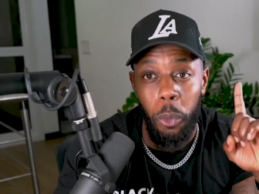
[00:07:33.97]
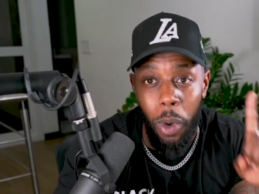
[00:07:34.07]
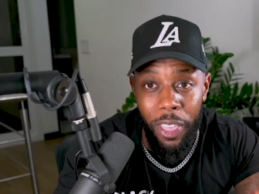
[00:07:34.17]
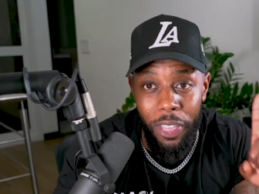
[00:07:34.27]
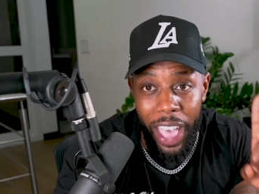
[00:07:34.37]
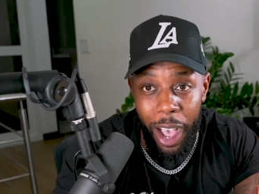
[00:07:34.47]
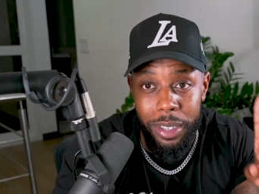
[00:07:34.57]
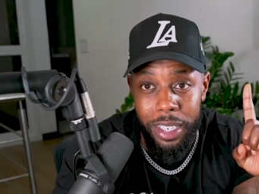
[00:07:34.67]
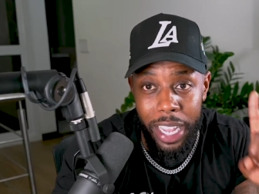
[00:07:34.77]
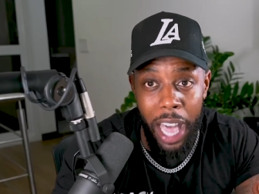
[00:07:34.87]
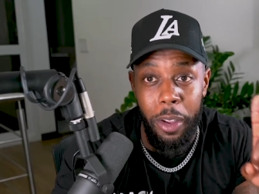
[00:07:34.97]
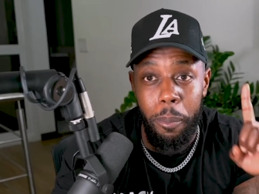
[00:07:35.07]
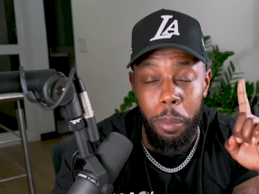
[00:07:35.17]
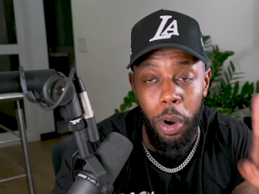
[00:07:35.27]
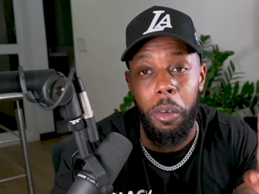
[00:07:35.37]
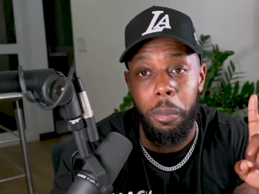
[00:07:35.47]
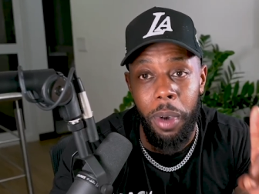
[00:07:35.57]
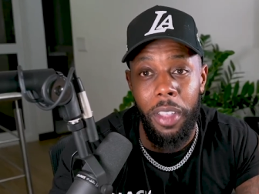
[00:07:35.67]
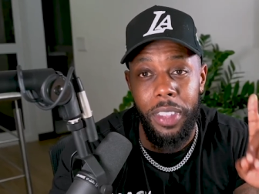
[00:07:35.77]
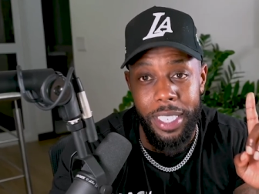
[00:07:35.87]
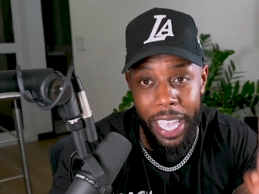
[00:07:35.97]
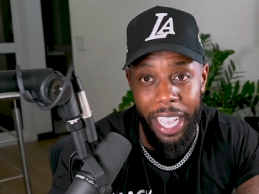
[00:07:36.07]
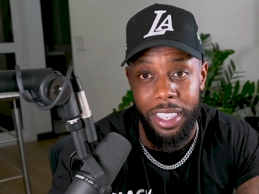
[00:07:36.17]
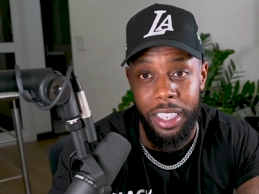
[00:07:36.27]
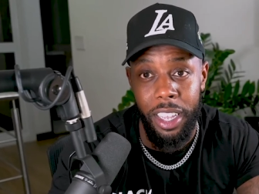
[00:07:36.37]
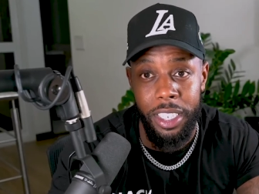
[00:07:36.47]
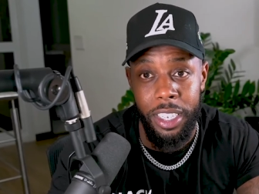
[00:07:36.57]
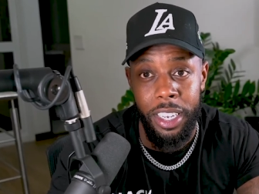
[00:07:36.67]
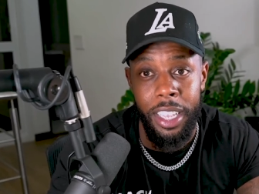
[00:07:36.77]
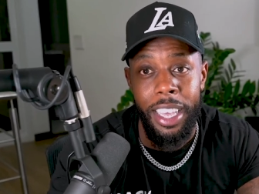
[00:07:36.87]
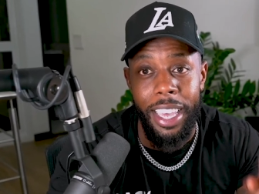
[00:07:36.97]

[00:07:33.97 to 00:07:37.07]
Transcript: $1,000 per month tax deduction,